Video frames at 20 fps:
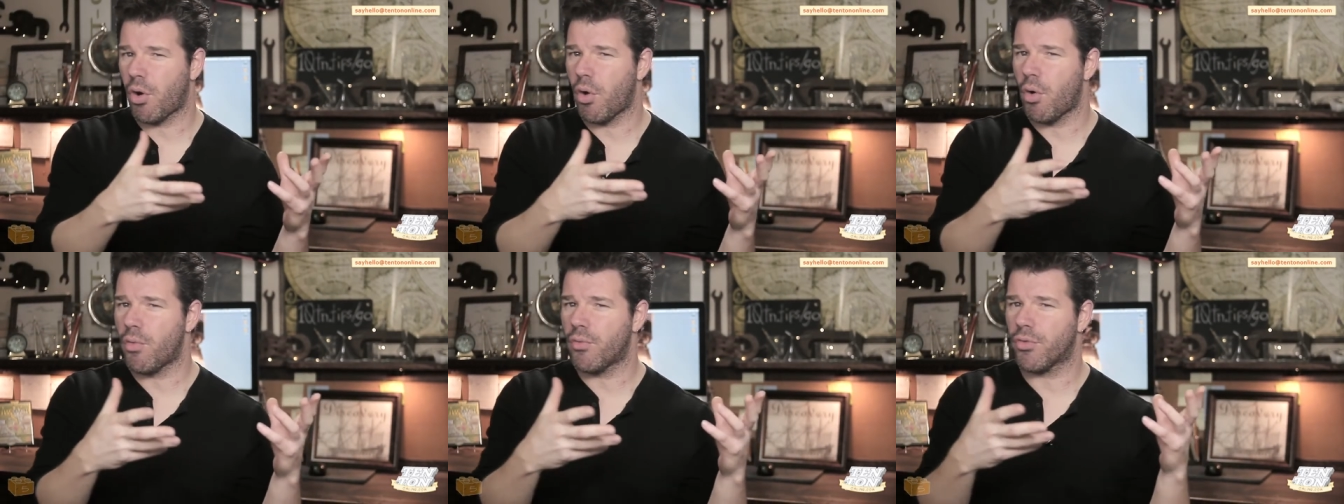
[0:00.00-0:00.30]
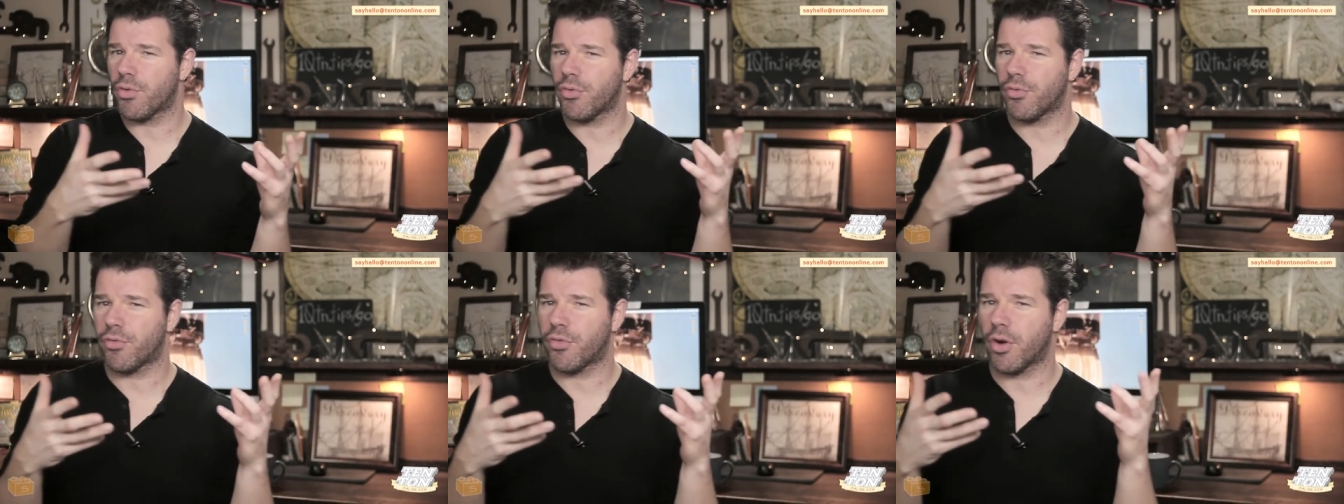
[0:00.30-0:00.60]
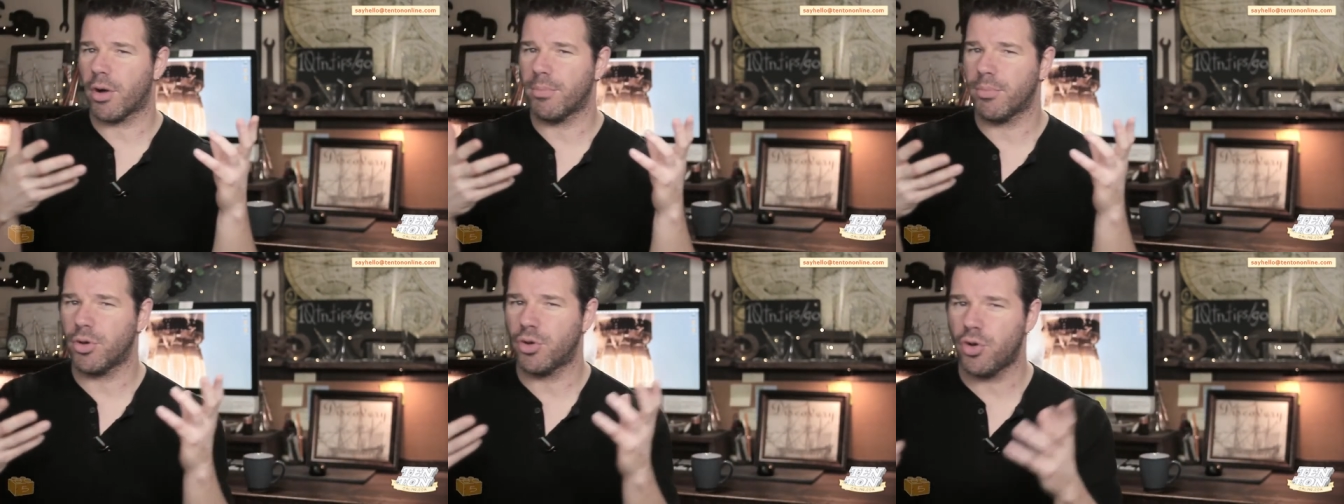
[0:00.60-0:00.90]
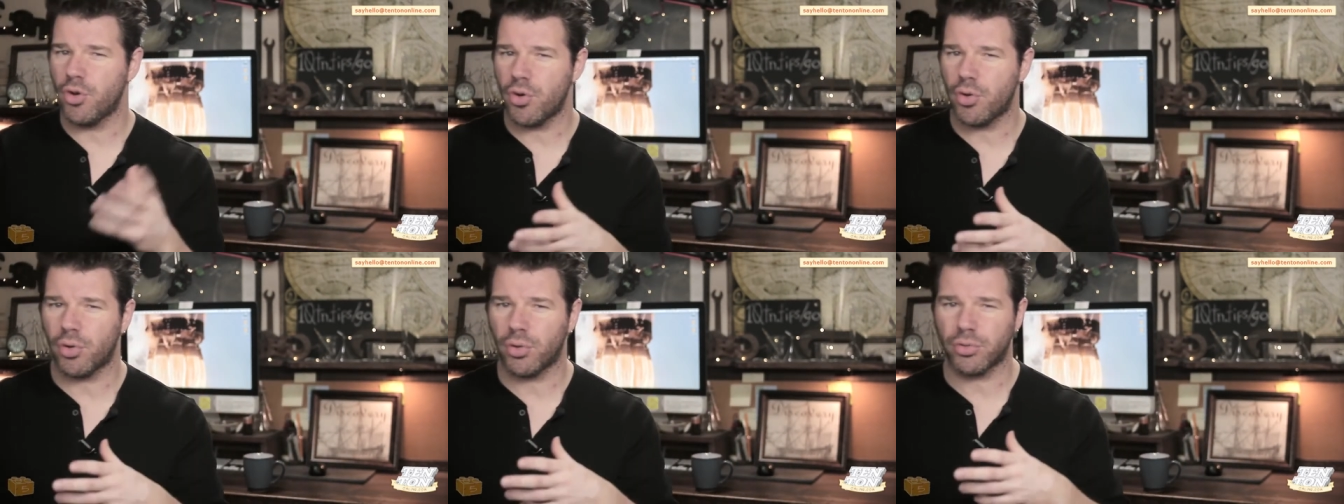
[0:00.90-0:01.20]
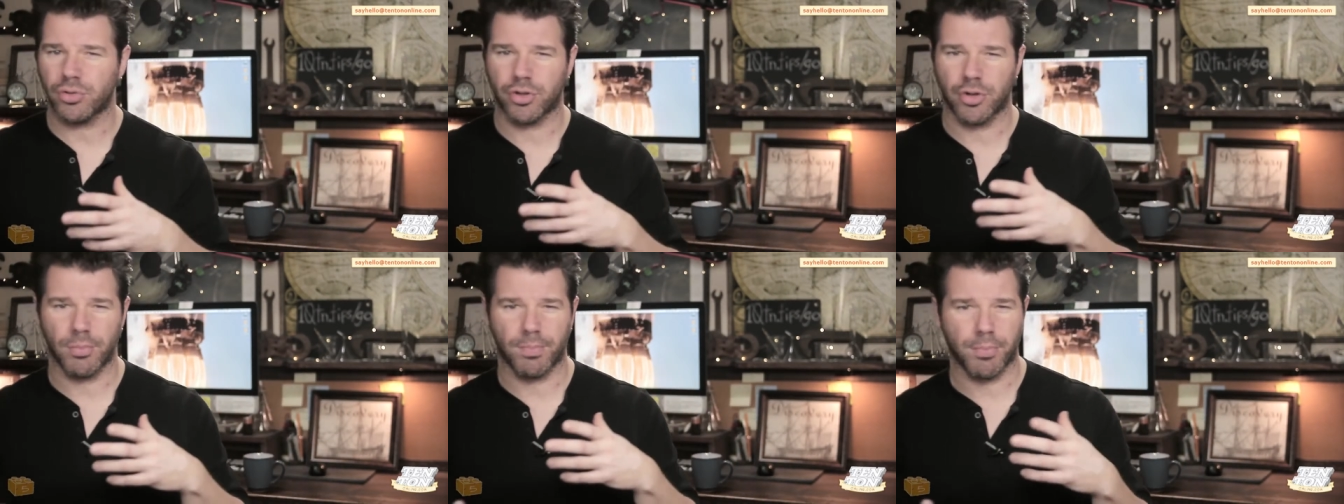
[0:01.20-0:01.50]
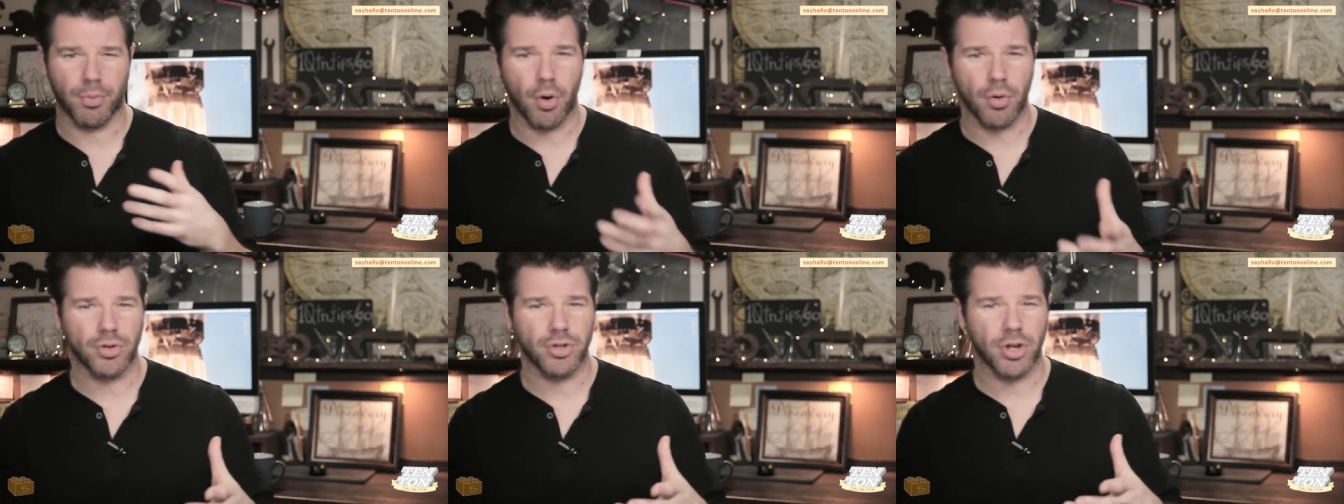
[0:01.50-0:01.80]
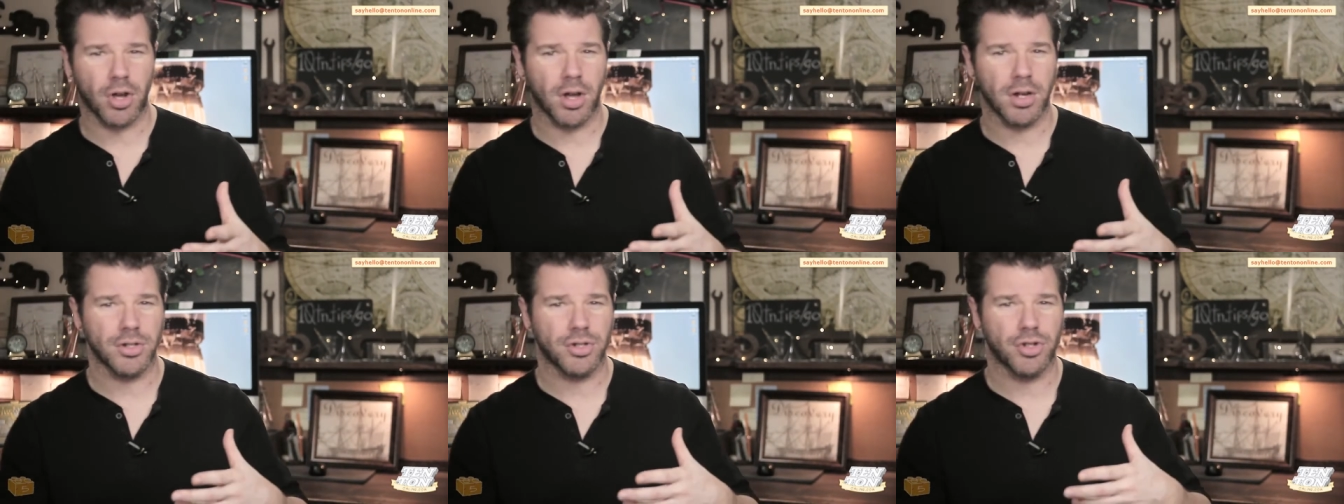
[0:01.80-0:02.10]
over from Google to
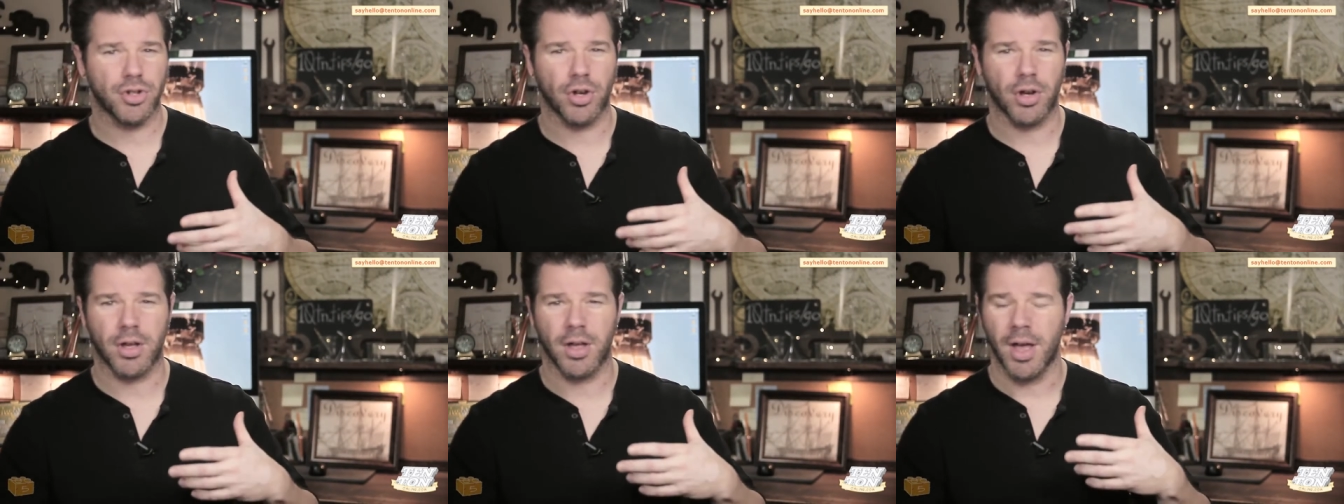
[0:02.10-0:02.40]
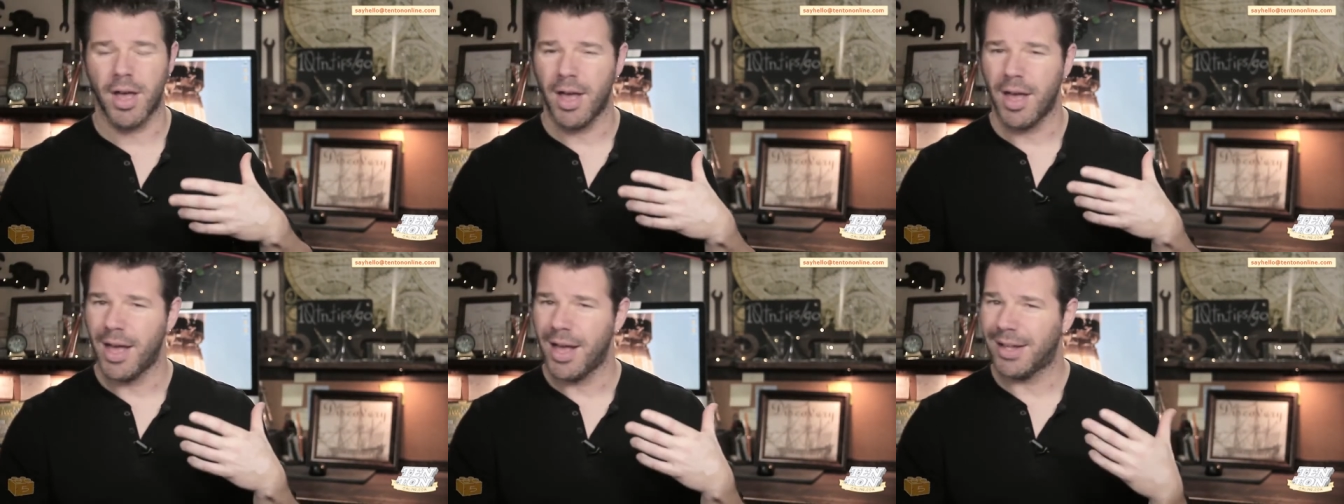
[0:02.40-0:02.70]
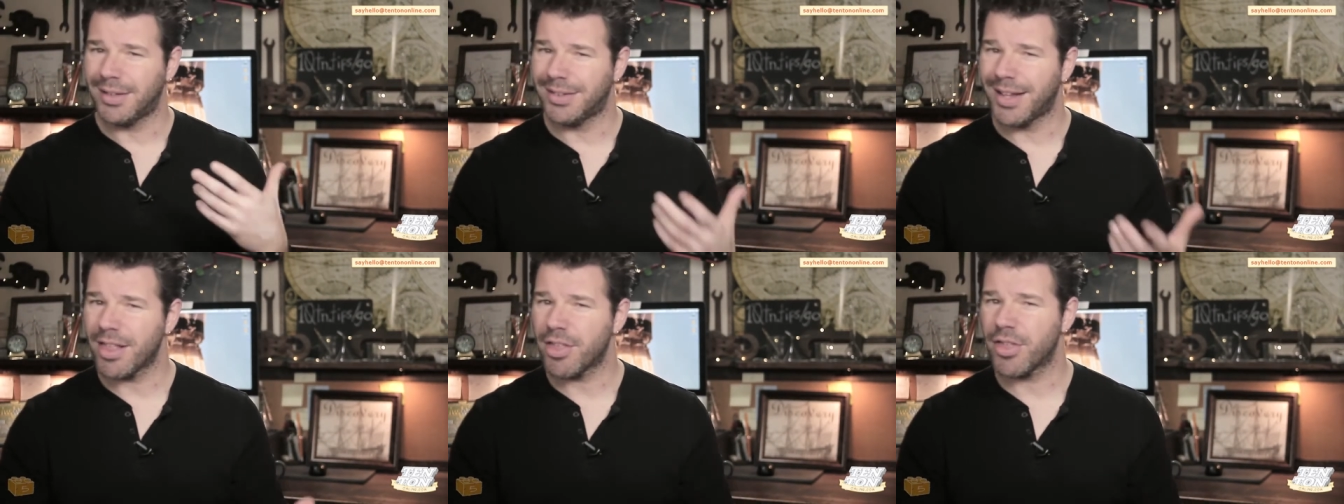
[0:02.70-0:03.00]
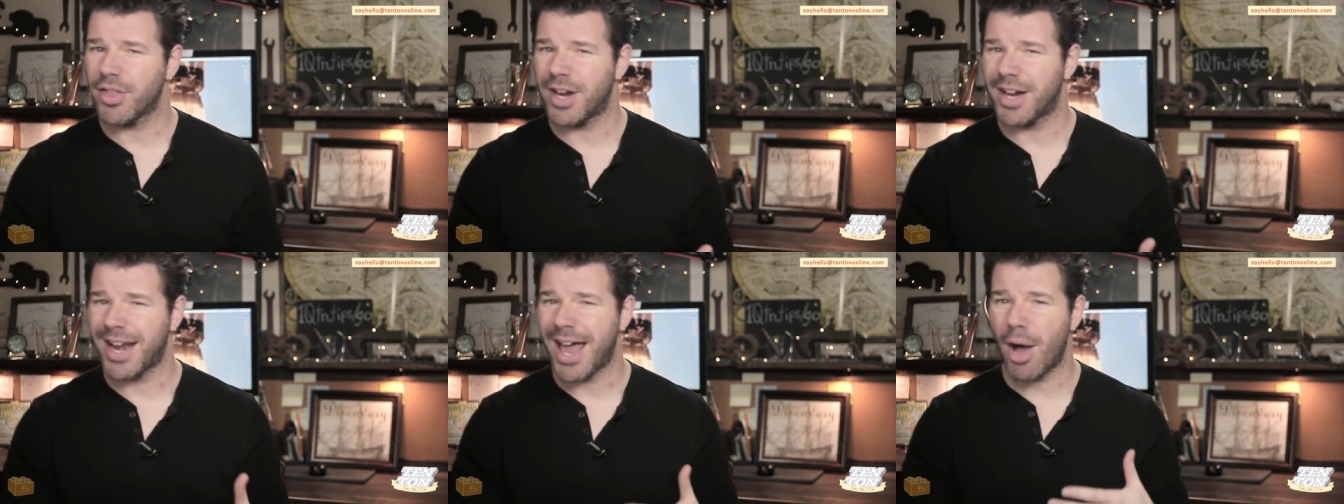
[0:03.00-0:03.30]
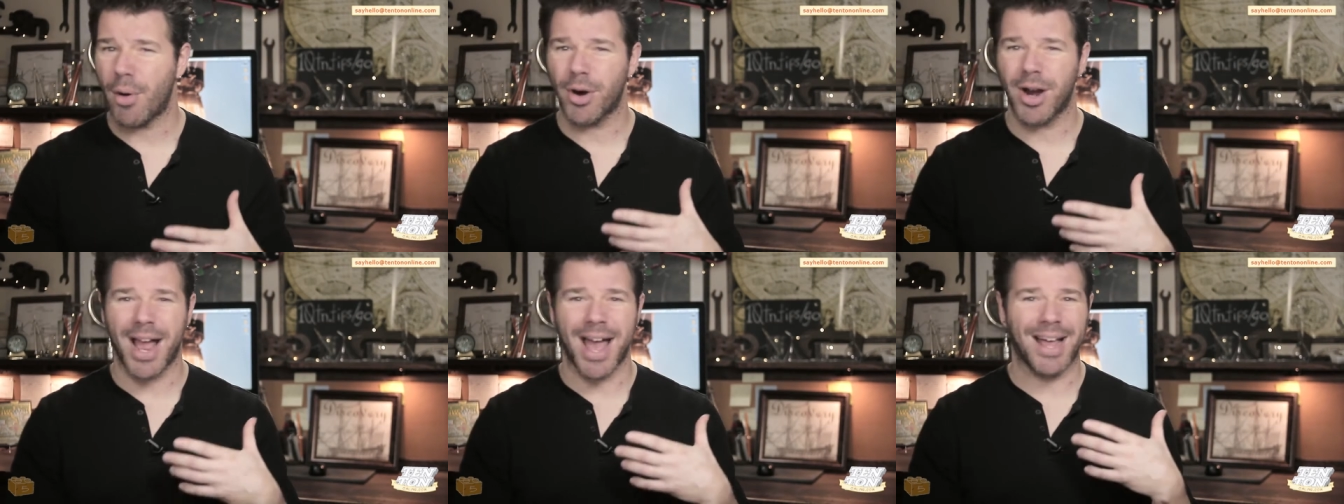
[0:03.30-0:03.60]
Proton took less than an hour.